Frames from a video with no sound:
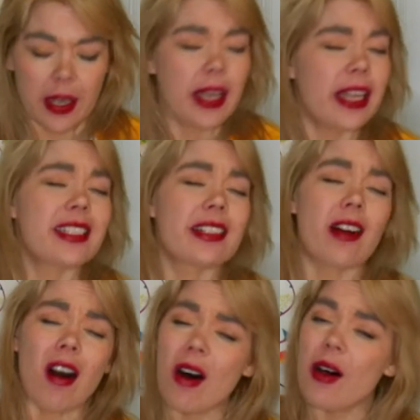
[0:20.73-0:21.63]
He did
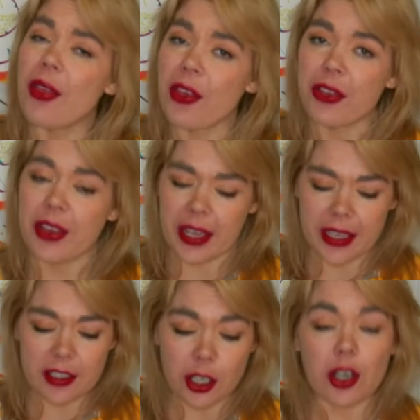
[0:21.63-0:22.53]
all the
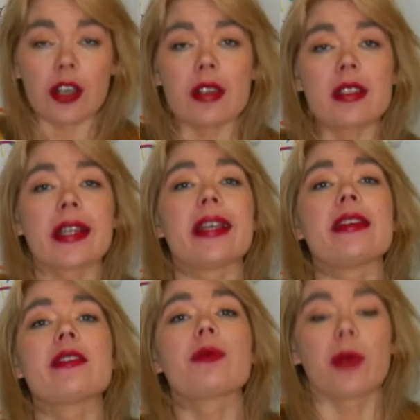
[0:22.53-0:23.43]
things, earned
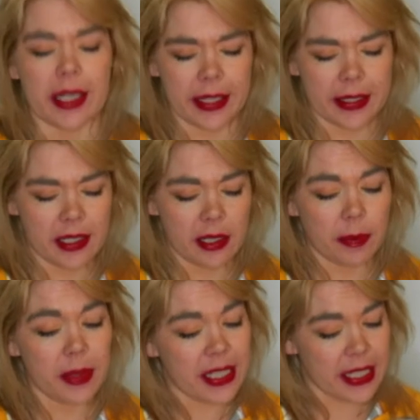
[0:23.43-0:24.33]
his rings,
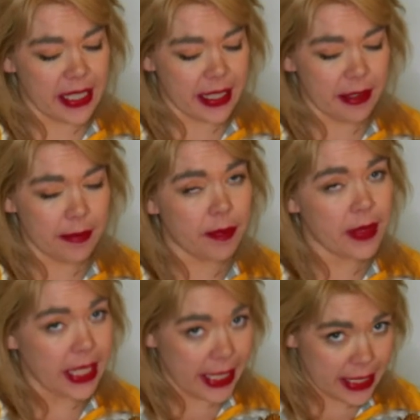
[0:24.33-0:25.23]
but still
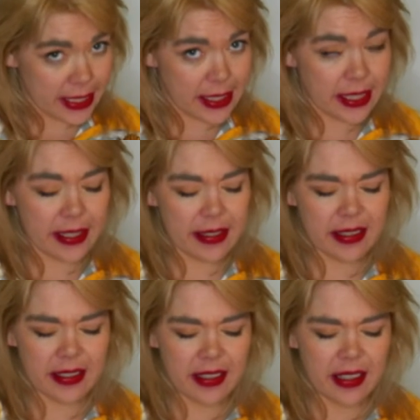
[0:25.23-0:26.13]
he insists
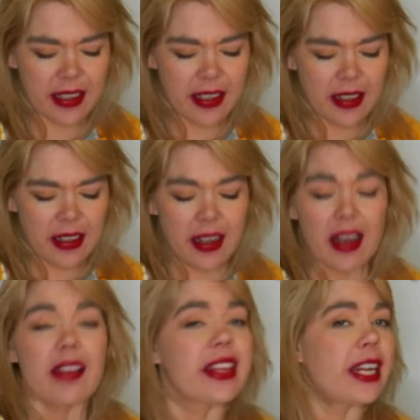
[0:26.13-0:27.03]

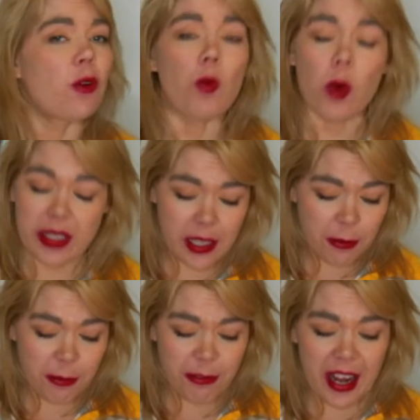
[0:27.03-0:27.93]
that it wasn't
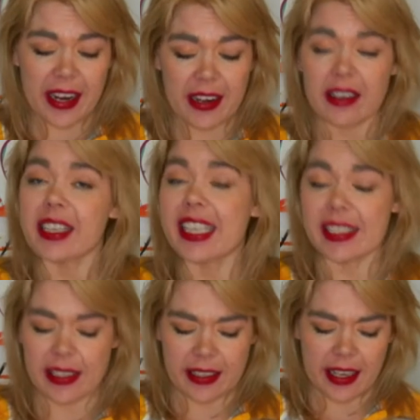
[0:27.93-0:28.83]
fair, he
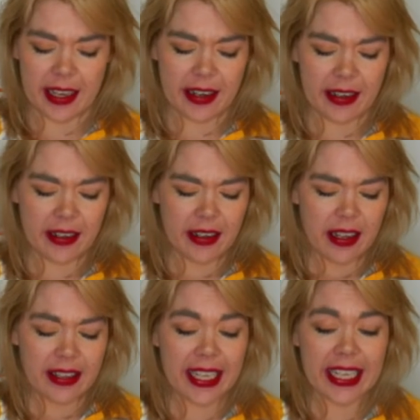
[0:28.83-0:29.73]
declared,
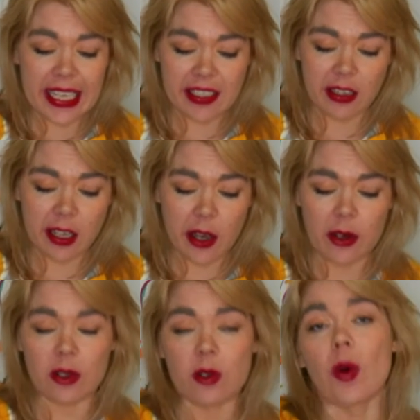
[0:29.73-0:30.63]
that he's
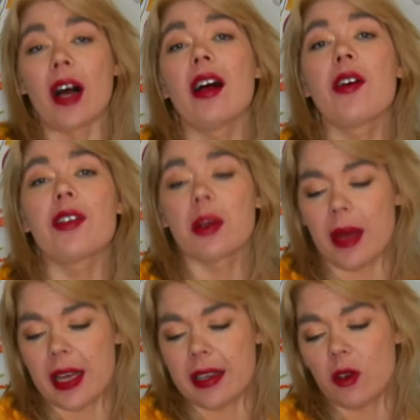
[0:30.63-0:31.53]
alone while other
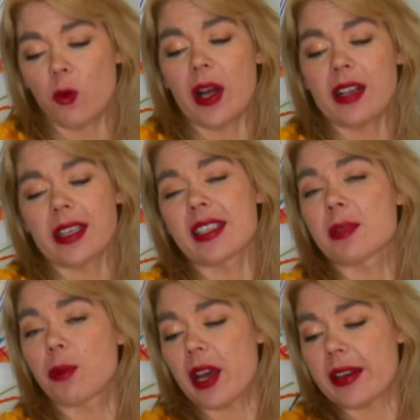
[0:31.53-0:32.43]
men, well less
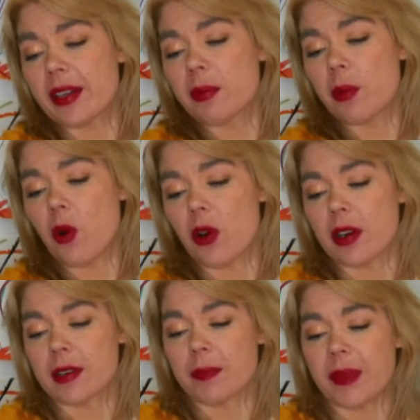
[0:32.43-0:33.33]
bred and
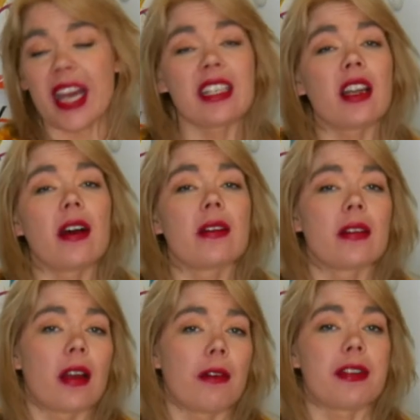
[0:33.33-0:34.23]
born, had none
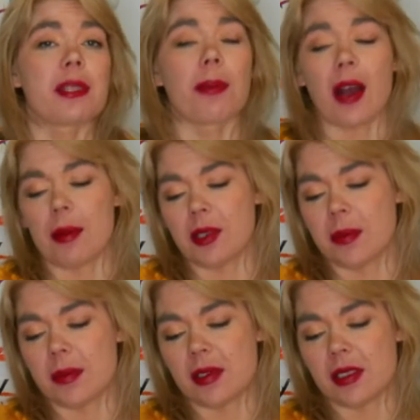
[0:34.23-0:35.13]
of his
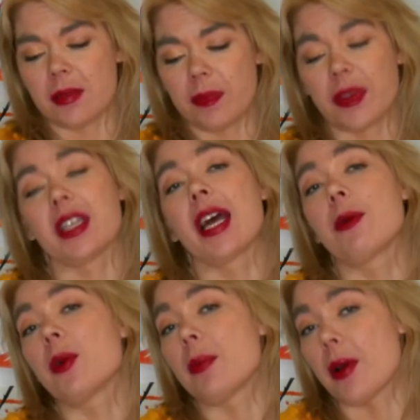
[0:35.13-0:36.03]
problems, the knight
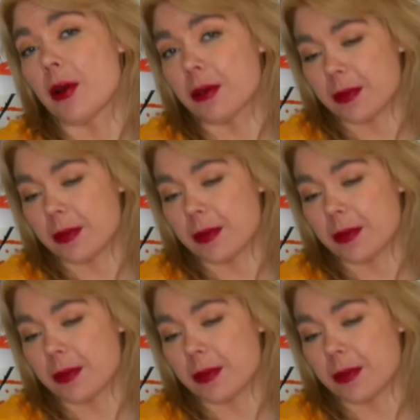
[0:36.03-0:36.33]
would moan.